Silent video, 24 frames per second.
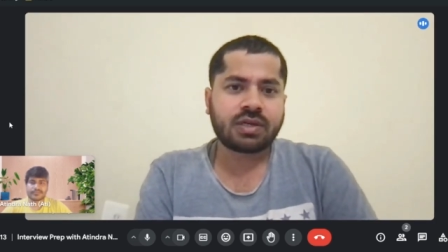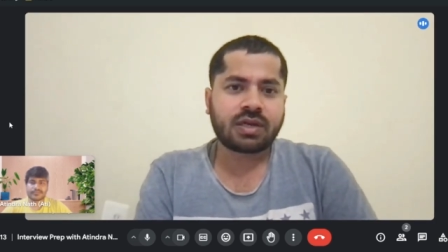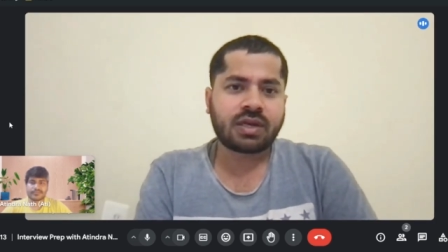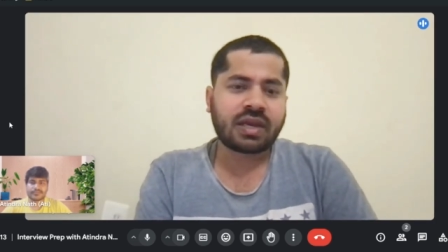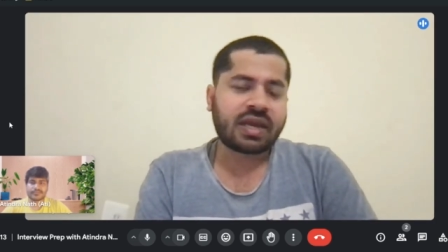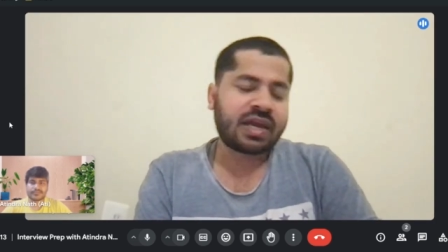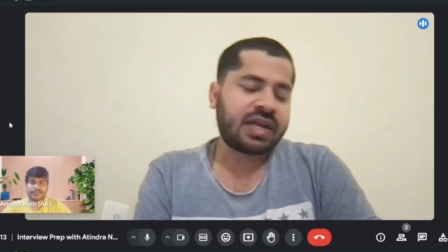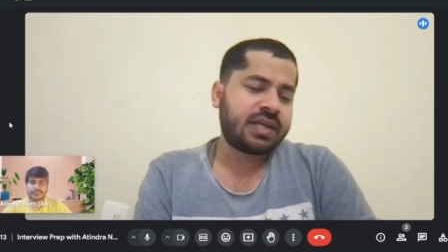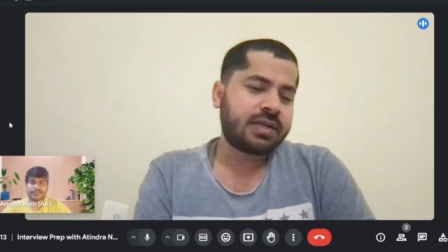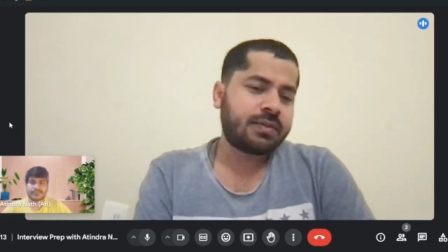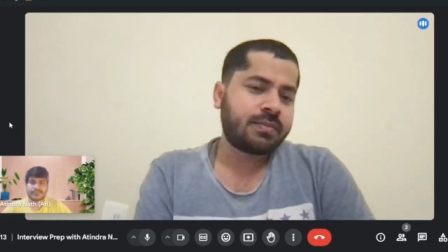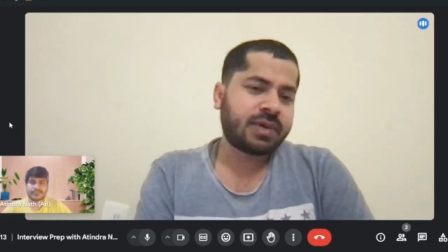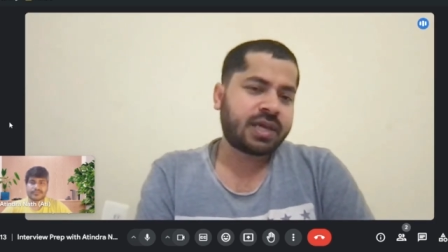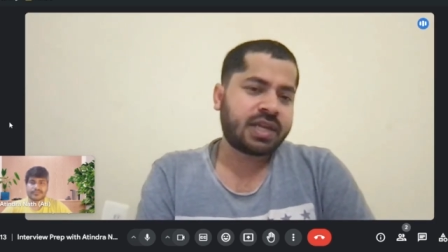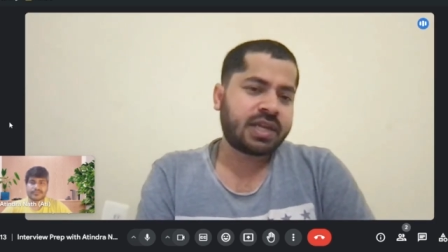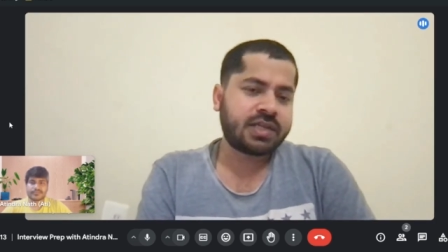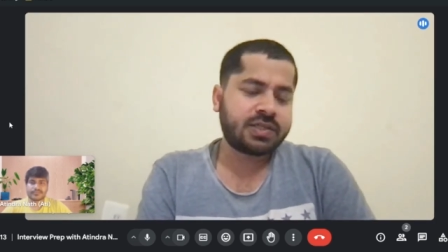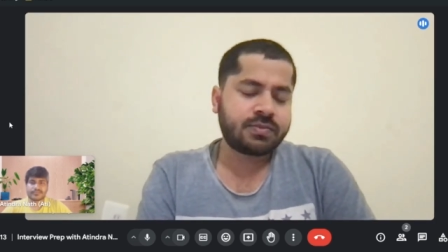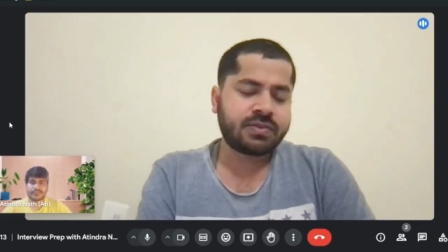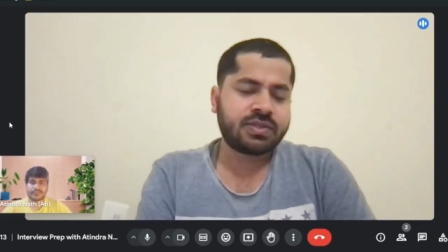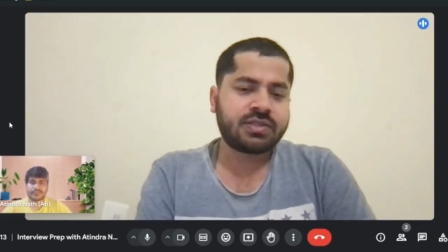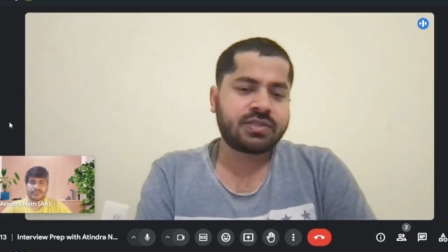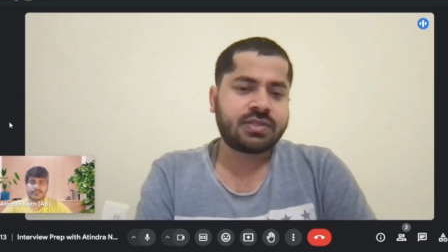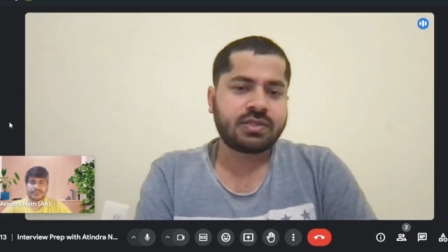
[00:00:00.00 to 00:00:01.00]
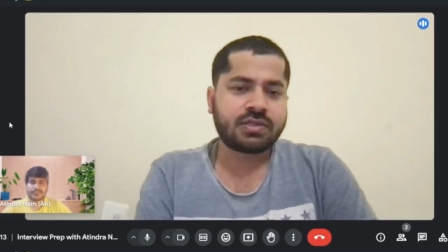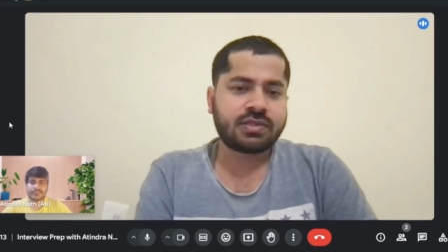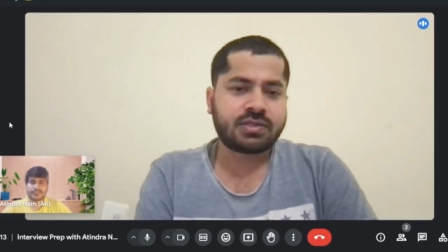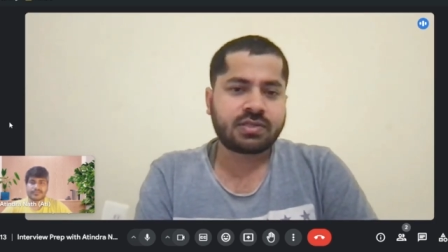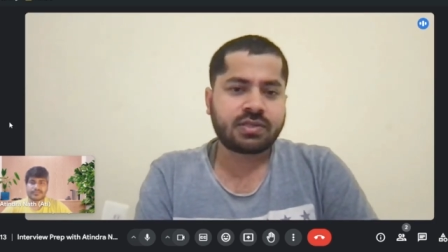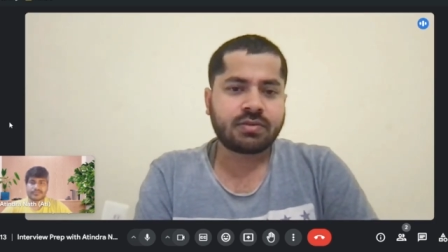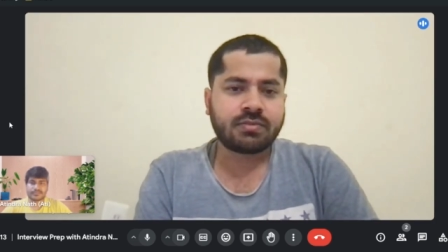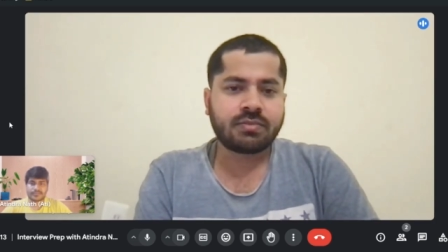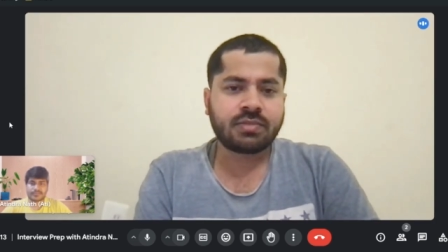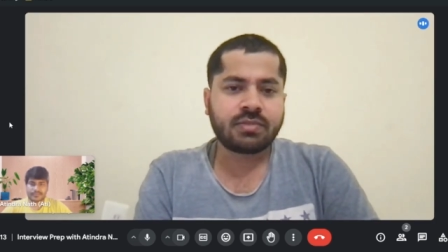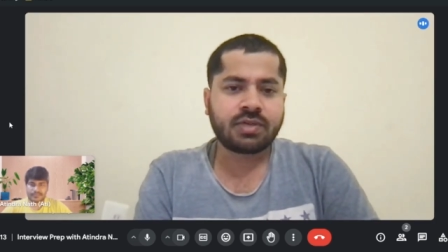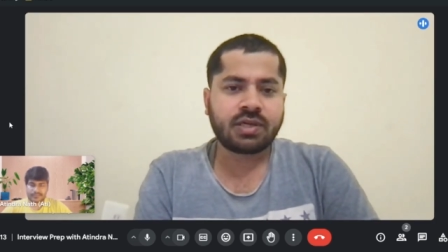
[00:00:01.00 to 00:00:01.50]
a client management
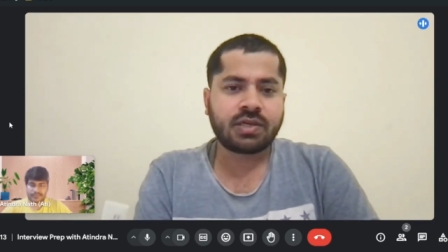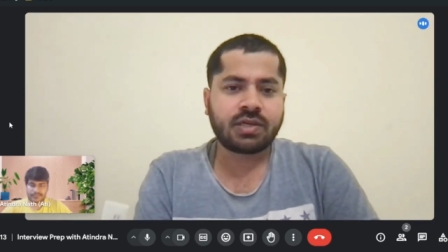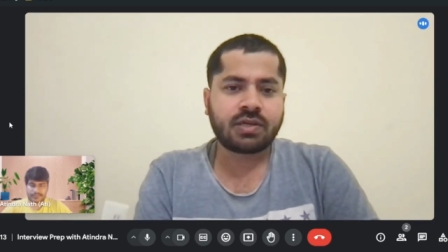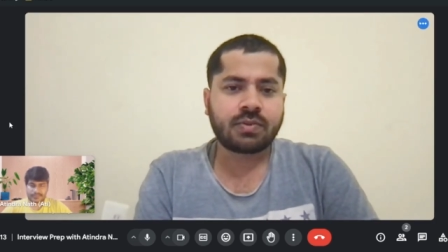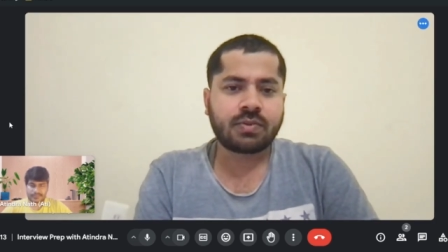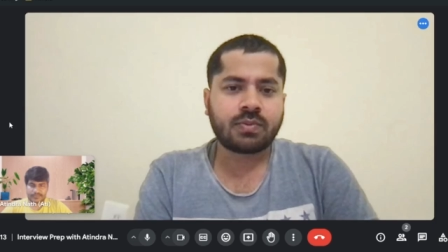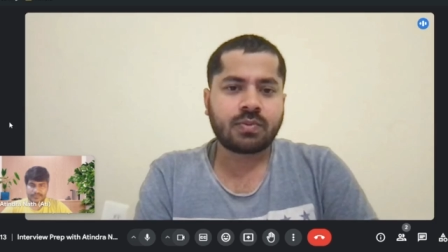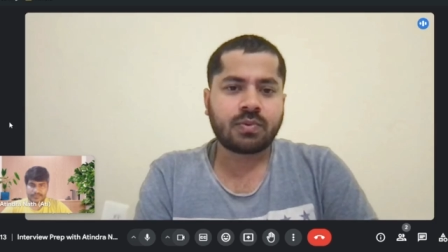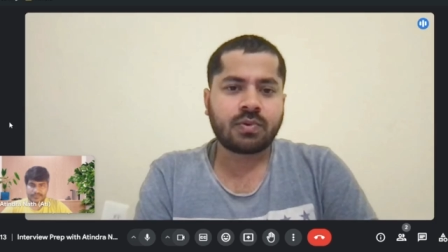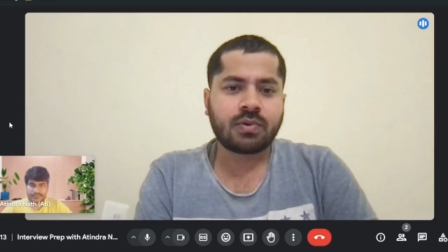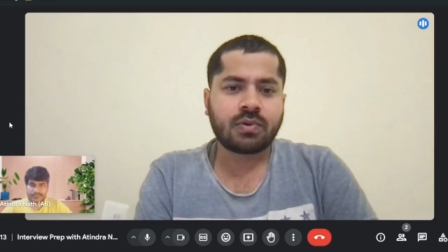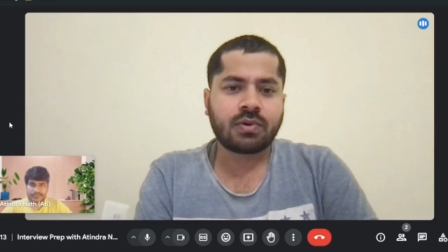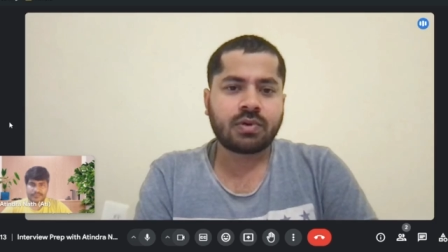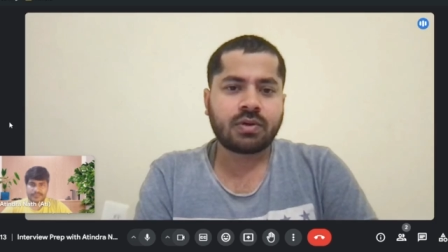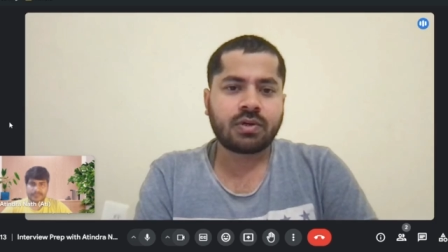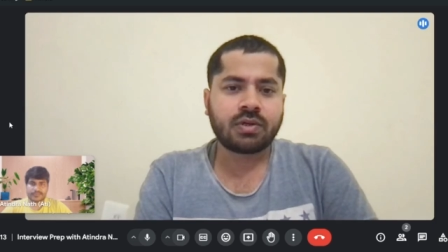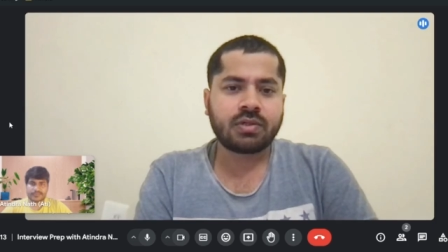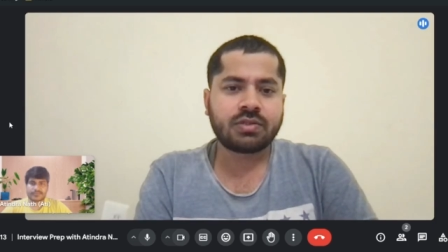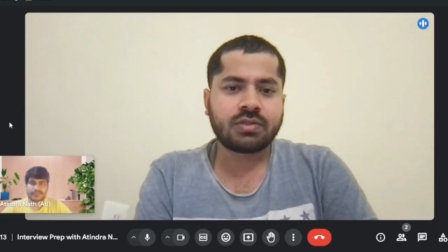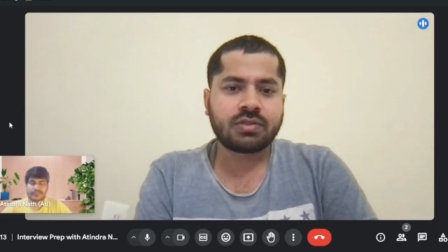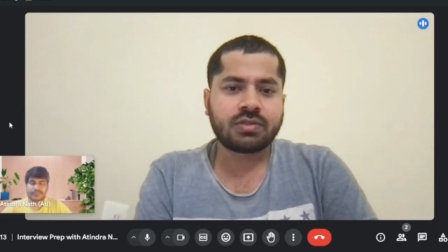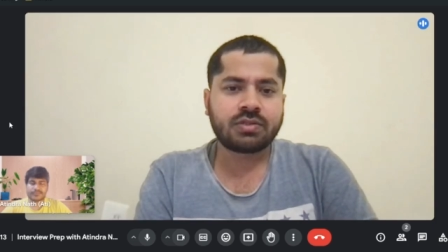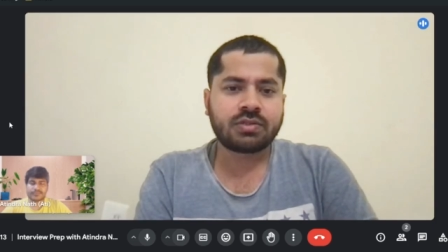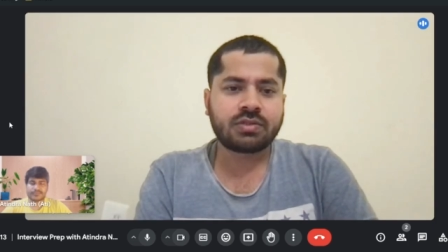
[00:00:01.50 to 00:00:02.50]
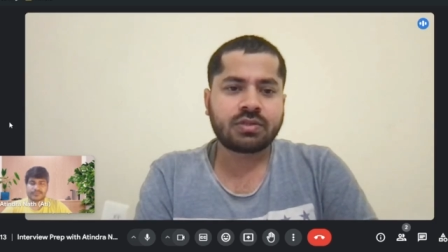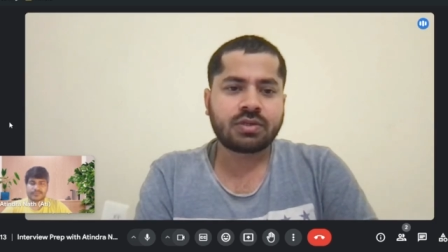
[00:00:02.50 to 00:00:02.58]
system it was